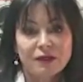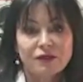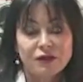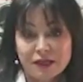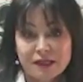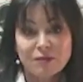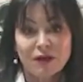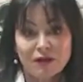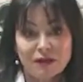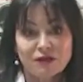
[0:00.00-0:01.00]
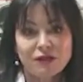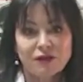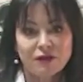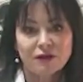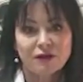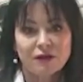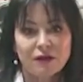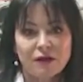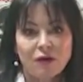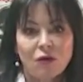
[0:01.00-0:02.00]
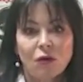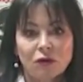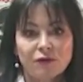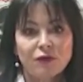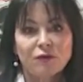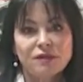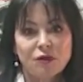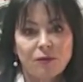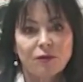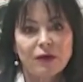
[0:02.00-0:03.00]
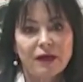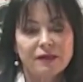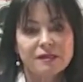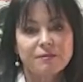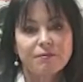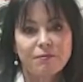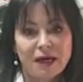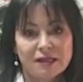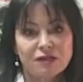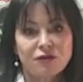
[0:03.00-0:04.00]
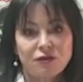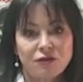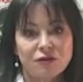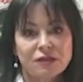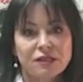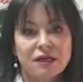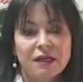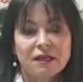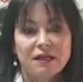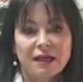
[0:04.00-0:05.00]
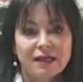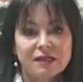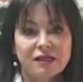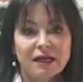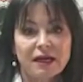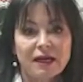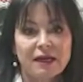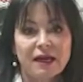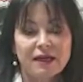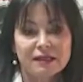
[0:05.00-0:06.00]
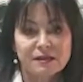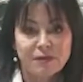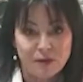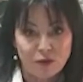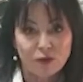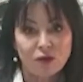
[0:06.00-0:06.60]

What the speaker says: So here's my thing to you. All of you as operators must use the ATA and its member